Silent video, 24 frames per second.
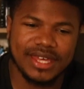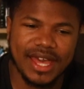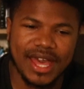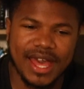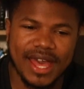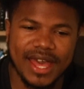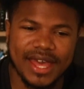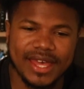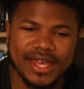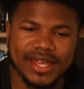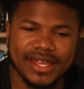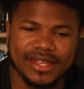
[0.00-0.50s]

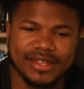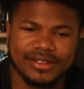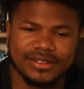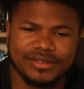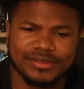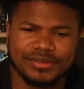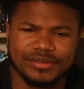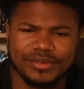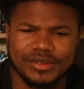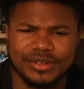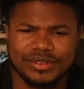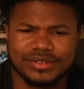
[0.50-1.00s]
got
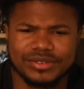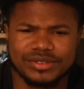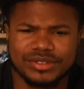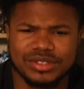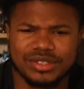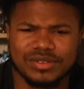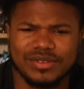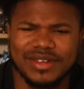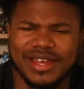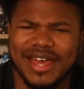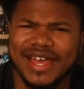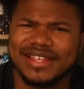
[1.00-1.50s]

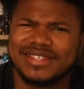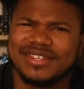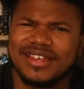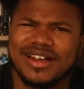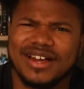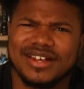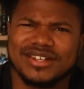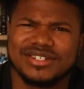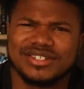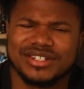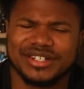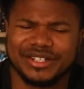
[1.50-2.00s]

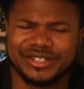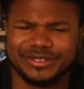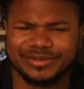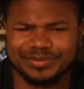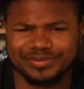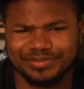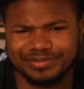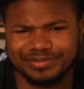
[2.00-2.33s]
Tasha.